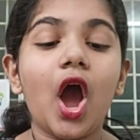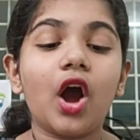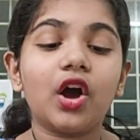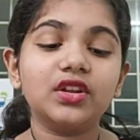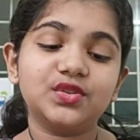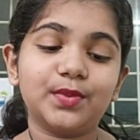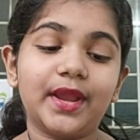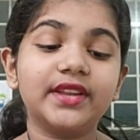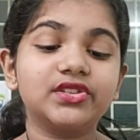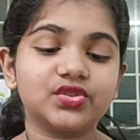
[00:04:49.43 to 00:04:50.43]
On his
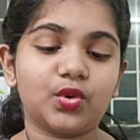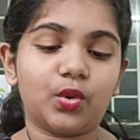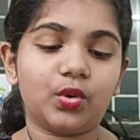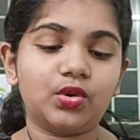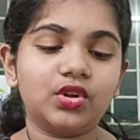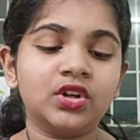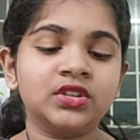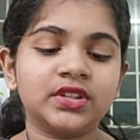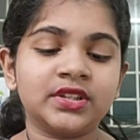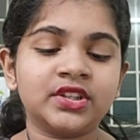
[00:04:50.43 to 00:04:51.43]
way to school,
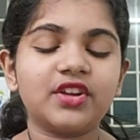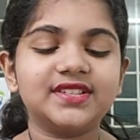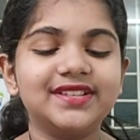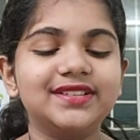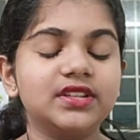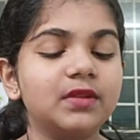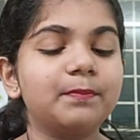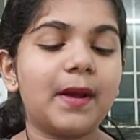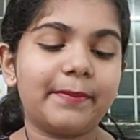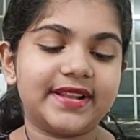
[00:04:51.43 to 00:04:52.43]
the naughty little
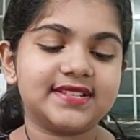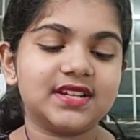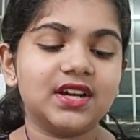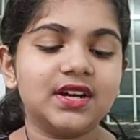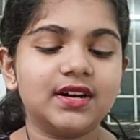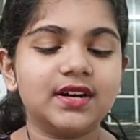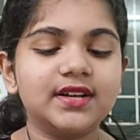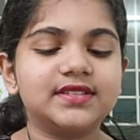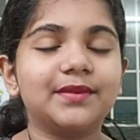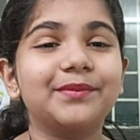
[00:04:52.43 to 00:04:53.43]
puppet
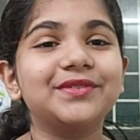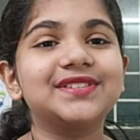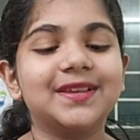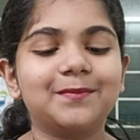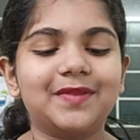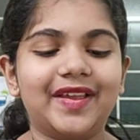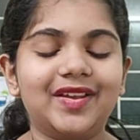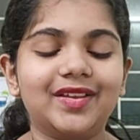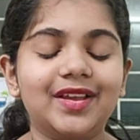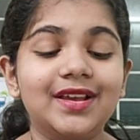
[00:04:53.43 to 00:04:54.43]
heard some music
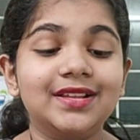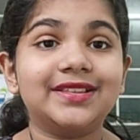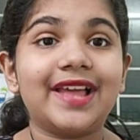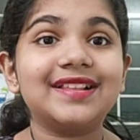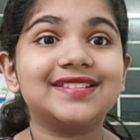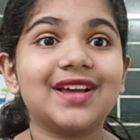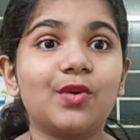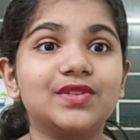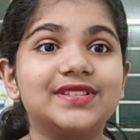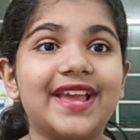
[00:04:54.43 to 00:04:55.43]
playing. "That
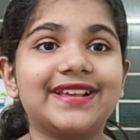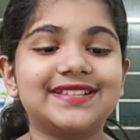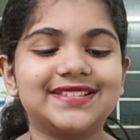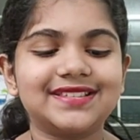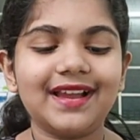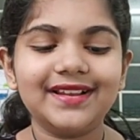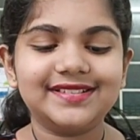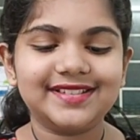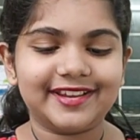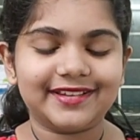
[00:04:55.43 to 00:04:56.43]
sounds
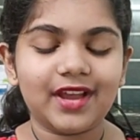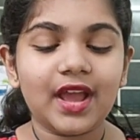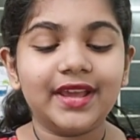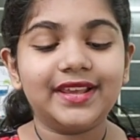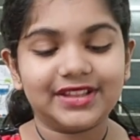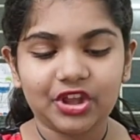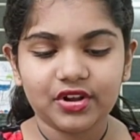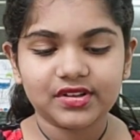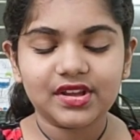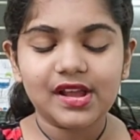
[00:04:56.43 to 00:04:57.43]
exciting," he
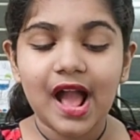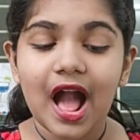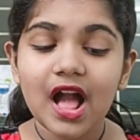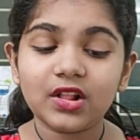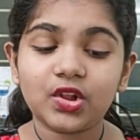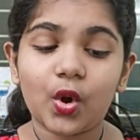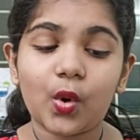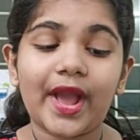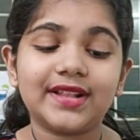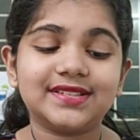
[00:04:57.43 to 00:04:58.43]
thought. "I'll go
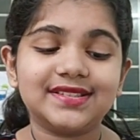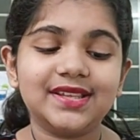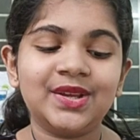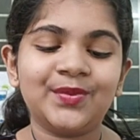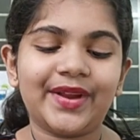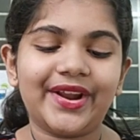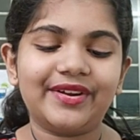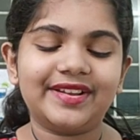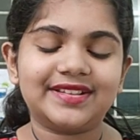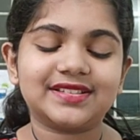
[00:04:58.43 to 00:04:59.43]
and see
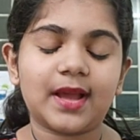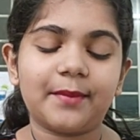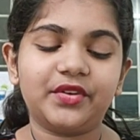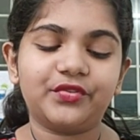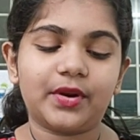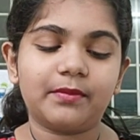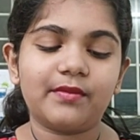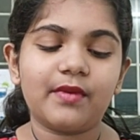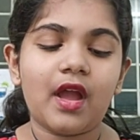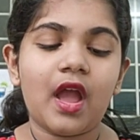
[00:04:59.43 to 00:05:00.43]
where it's coming from."
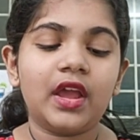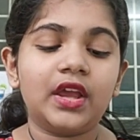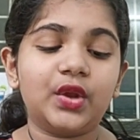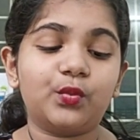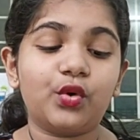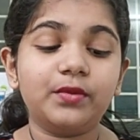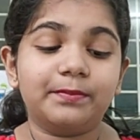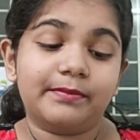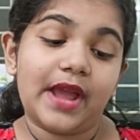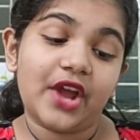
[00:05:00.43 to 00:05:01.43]
It
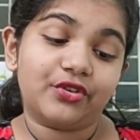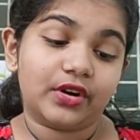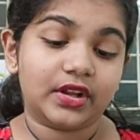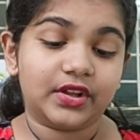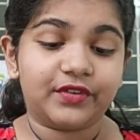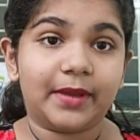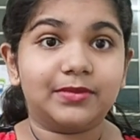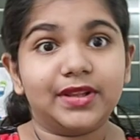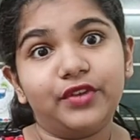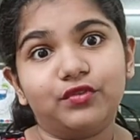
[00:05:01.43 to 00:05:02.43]
won't matter if
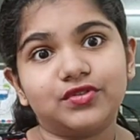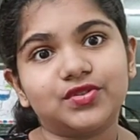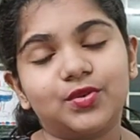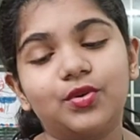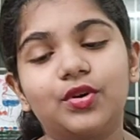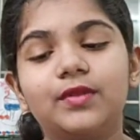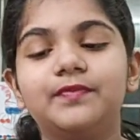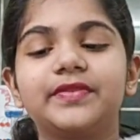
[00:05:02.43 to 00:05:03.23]
I'm late for school.